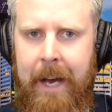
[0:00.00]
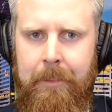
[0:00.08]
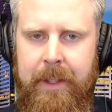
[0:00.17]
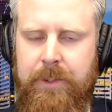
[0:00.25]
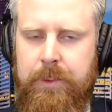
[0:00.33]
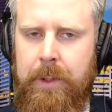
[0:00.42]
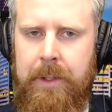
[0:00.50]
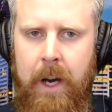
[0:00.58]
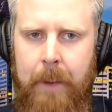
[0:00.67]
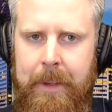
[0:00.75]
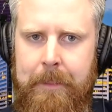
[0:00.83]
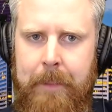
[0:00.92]
this would
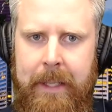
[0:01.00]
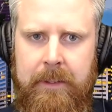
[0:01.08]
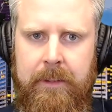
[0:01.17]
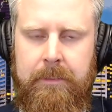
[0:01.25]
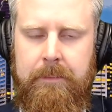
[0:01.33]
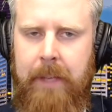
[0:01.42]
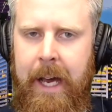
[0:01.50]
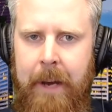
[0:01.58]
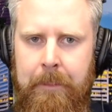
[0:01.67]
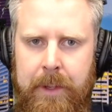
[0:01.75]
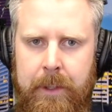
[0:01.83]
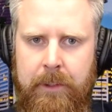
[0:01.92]
not be main
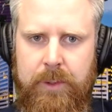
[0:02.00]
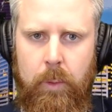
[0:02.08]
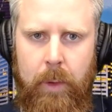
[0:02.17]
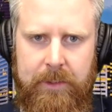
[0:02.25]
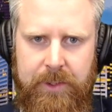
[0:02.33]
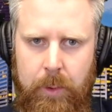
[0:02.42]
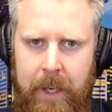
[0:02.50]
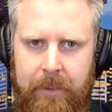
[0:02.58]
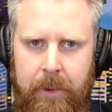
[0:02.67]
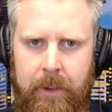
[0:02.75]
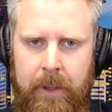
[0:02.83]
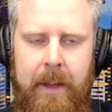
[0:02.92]
news
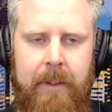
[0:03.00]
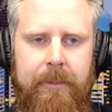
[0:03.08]
whatsoever.